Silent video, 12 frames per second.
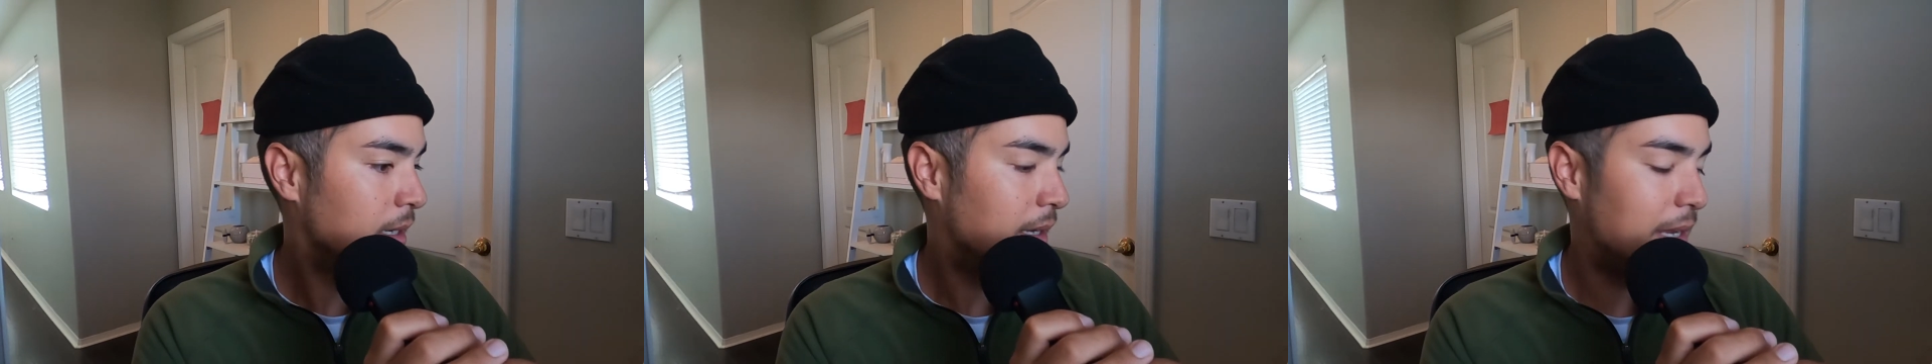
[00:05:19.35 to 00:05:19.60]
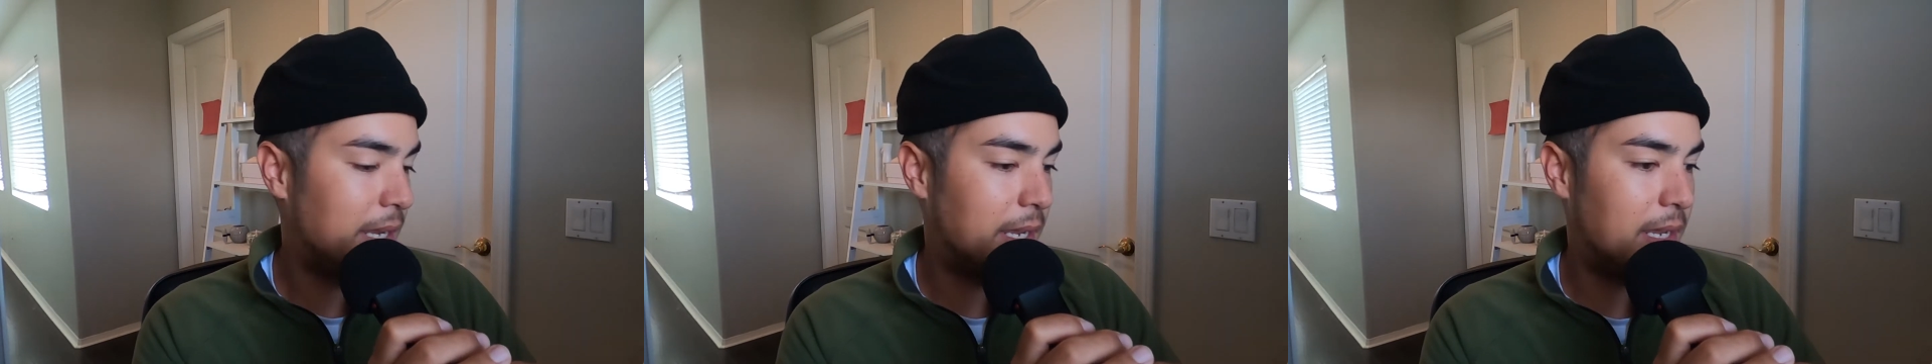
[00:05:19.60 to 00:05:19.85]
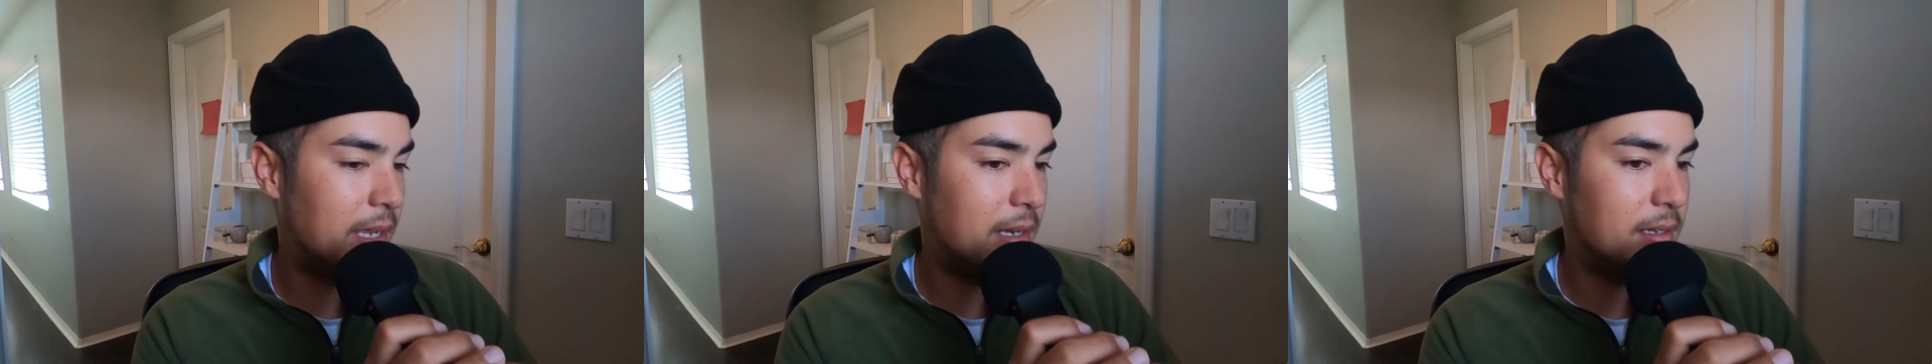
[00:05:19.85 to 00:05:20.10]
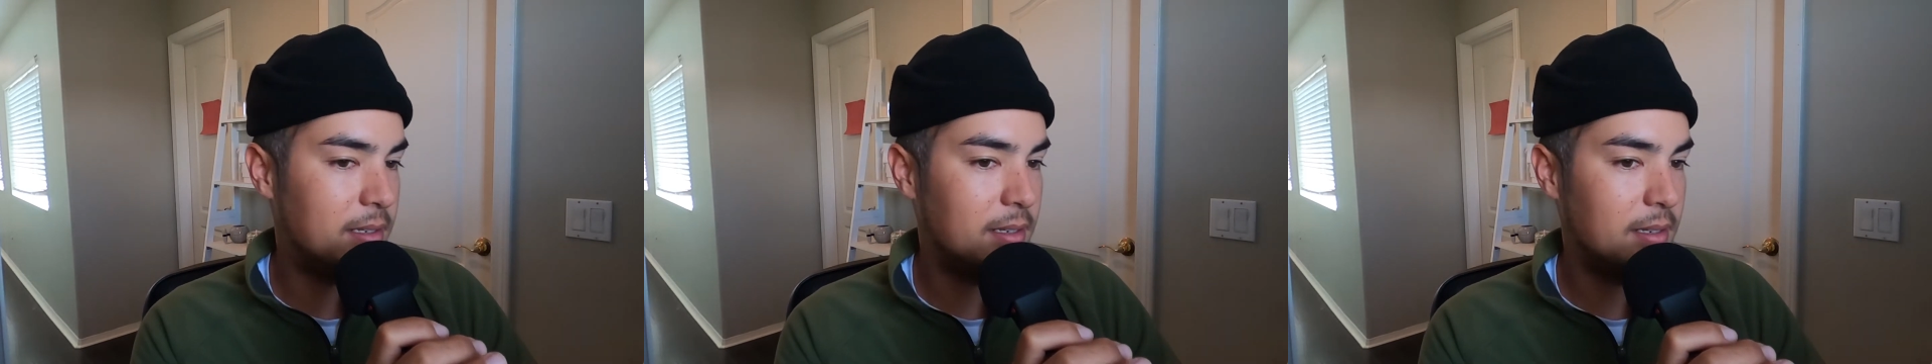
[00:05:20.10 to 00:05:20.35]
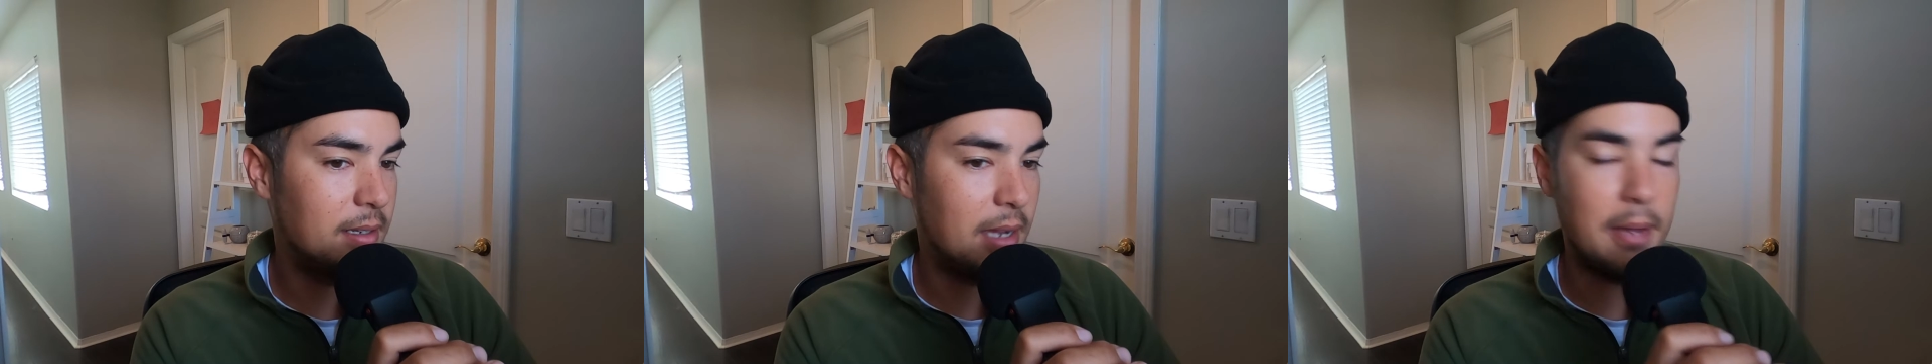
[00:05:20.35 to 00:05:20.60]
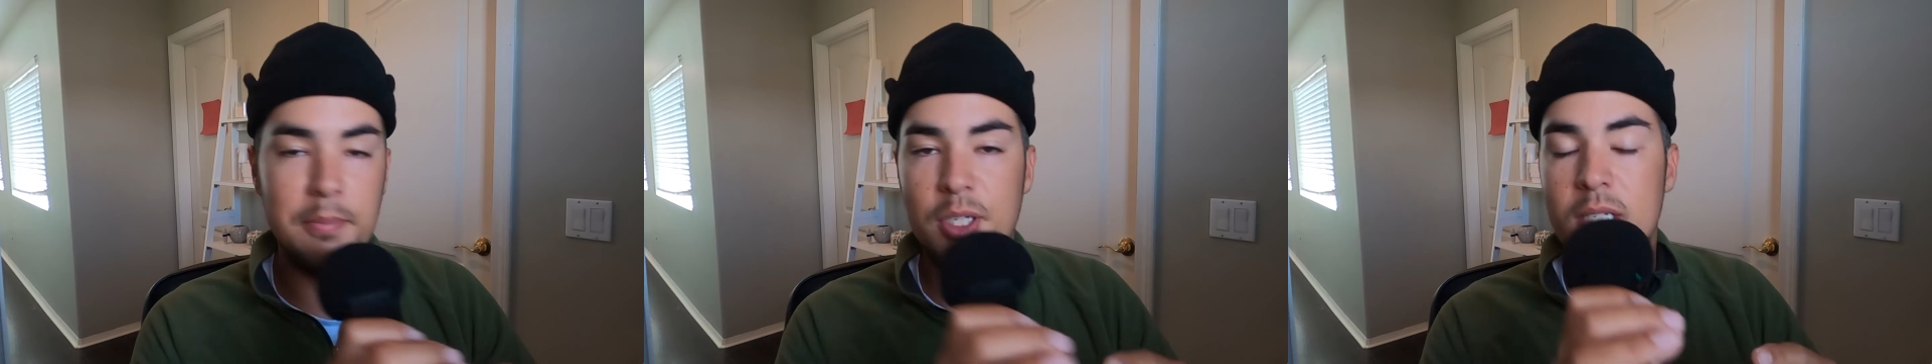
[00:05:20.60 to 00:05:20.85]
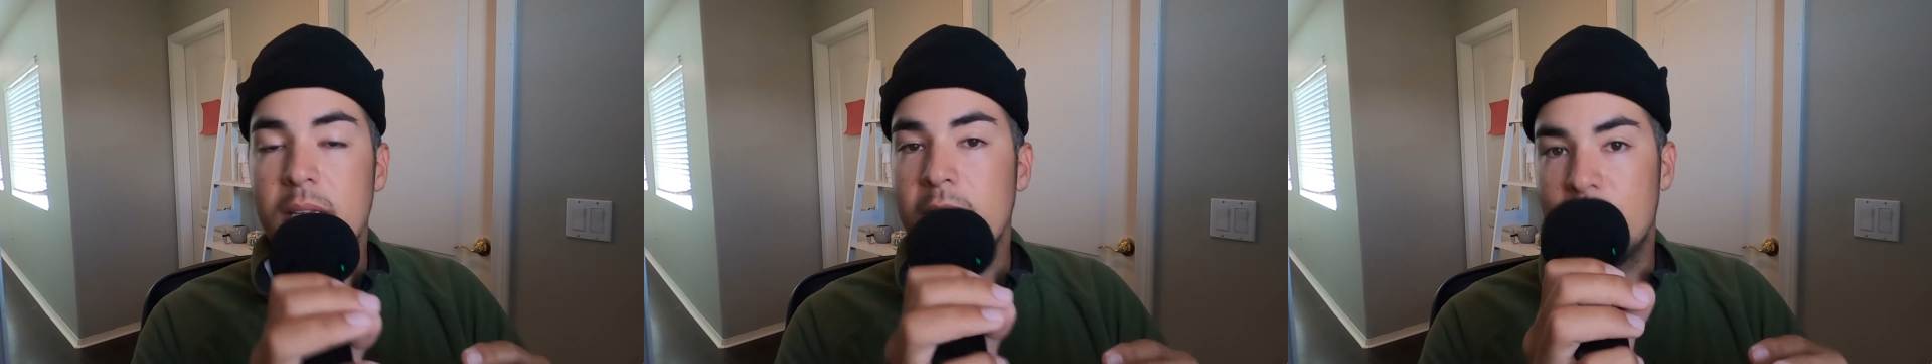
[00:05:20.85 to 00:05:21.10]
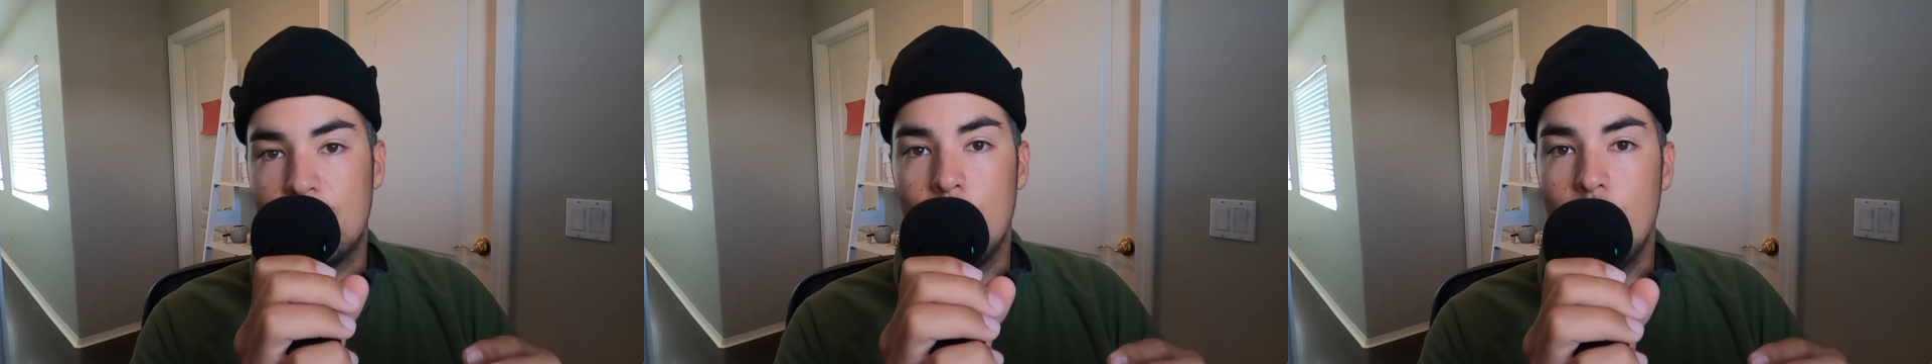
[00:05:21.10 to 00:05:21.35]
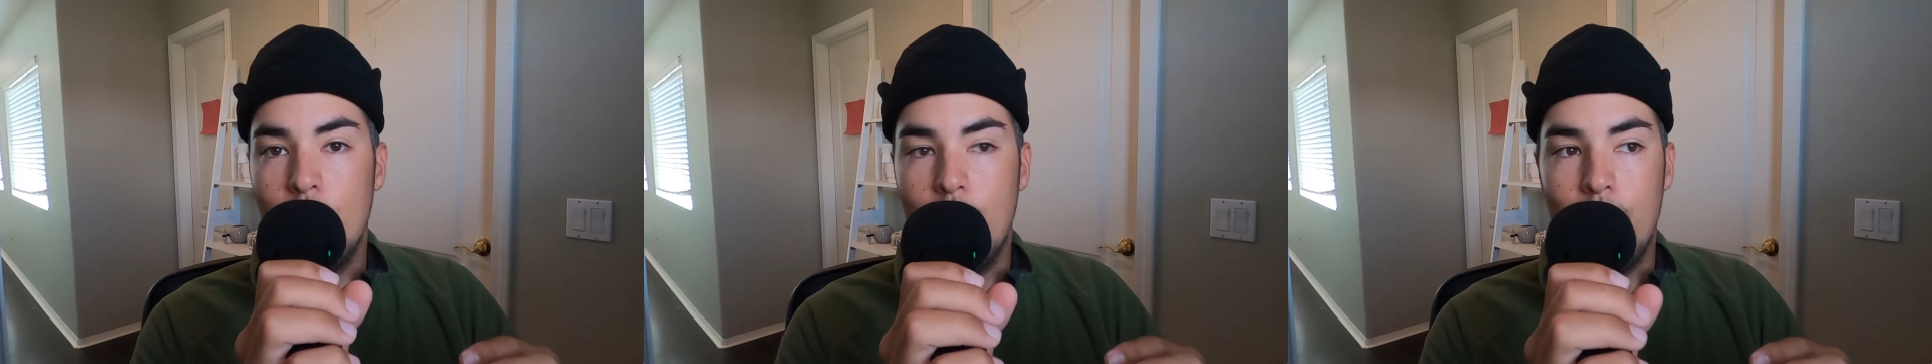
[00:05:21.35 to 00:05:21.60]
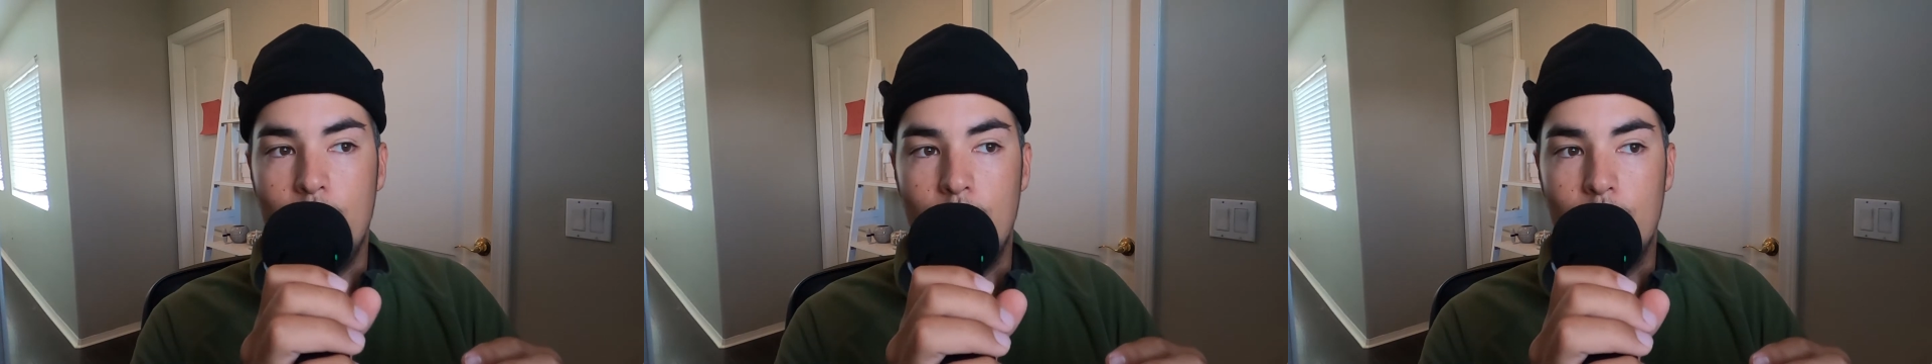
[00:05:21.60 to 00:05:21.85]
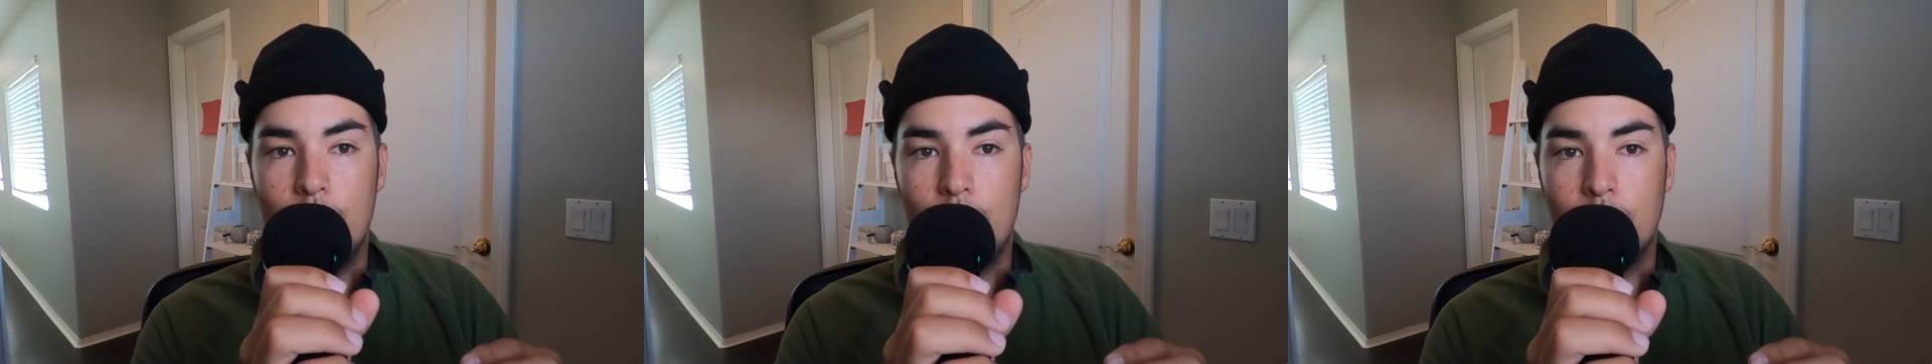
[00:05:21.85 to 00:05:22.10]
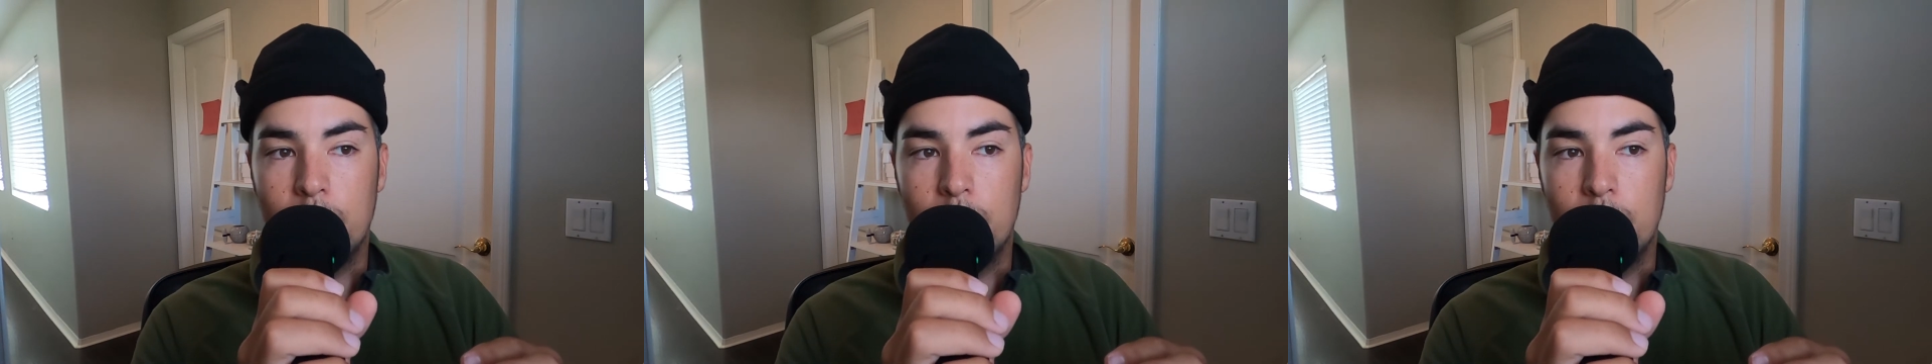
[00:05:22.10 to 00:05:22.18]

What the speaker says: and I'm just like so